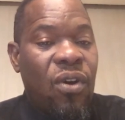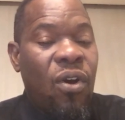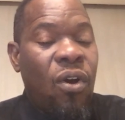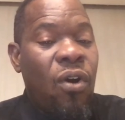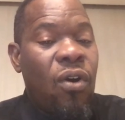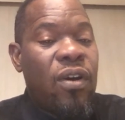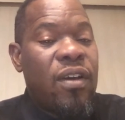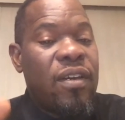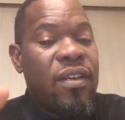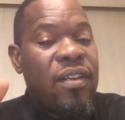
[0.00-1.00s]

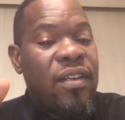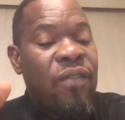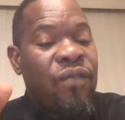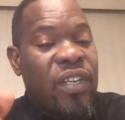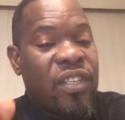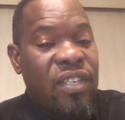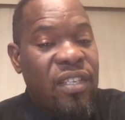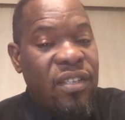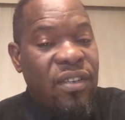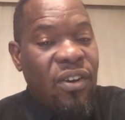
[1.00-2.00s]
or a
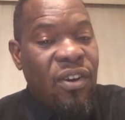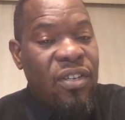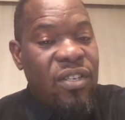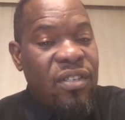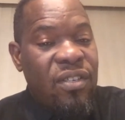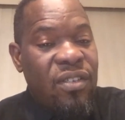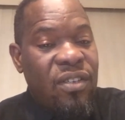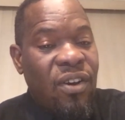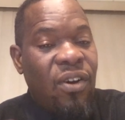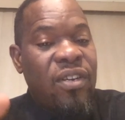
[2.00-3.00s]
victory
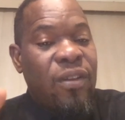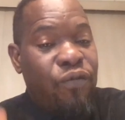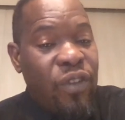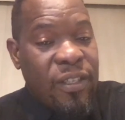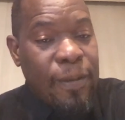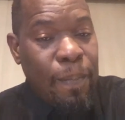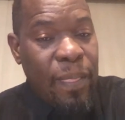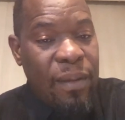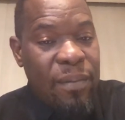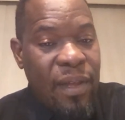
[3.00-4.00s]
or defeat,
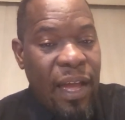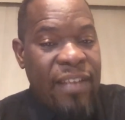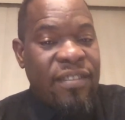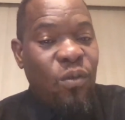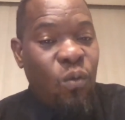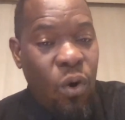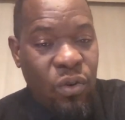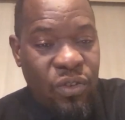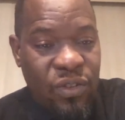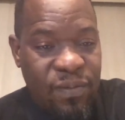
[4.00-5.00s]
as in
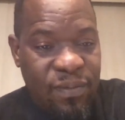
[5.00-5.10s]
wars.